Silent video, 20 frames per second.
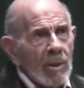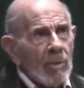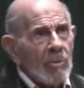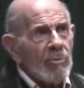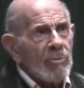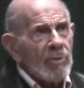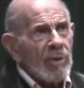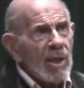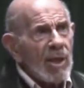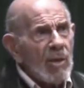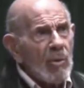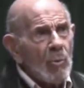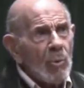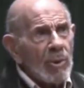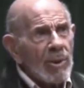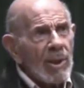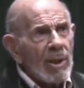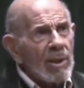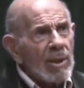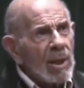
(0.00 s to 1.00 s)
You think
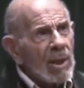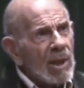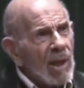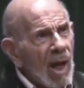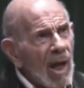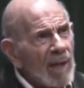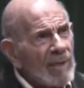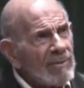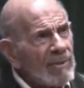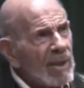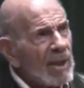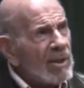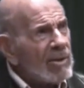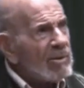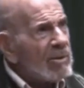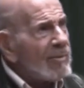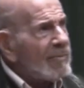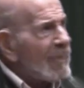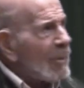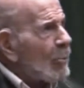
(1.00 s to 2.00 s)
within the
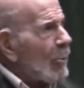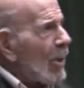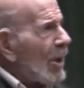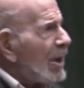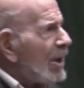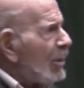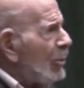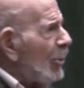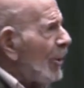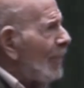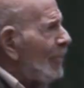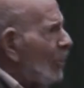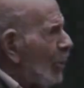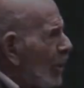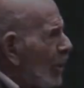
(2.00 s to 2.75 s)
context of the way you were